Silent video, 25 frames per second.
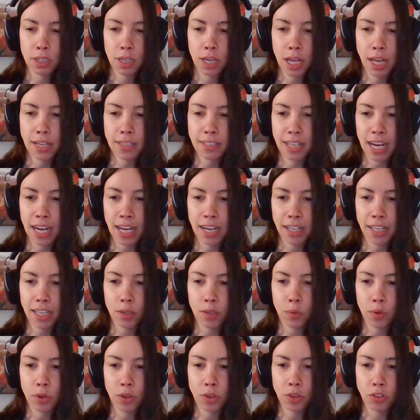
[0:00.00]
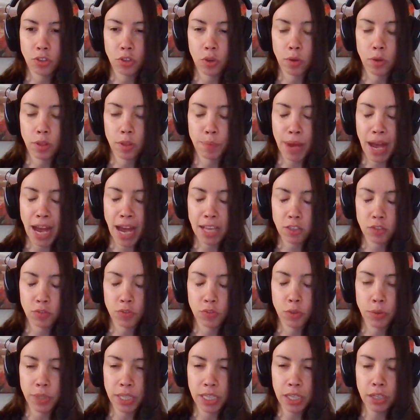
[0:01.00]
And it's kind of like in the
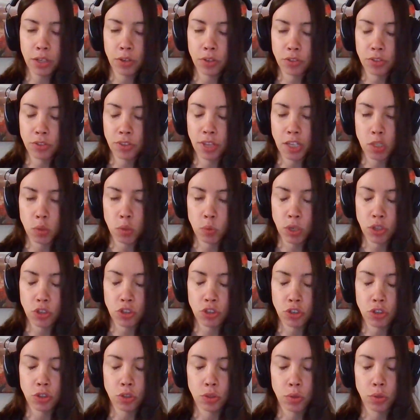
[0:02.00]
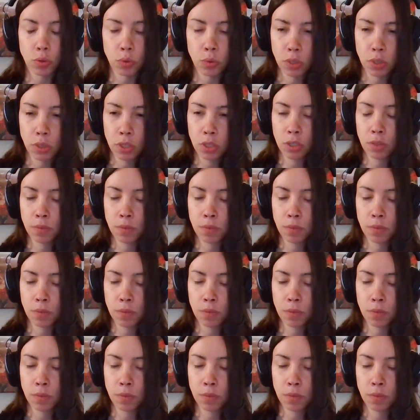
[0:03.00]
past few years, they switched to,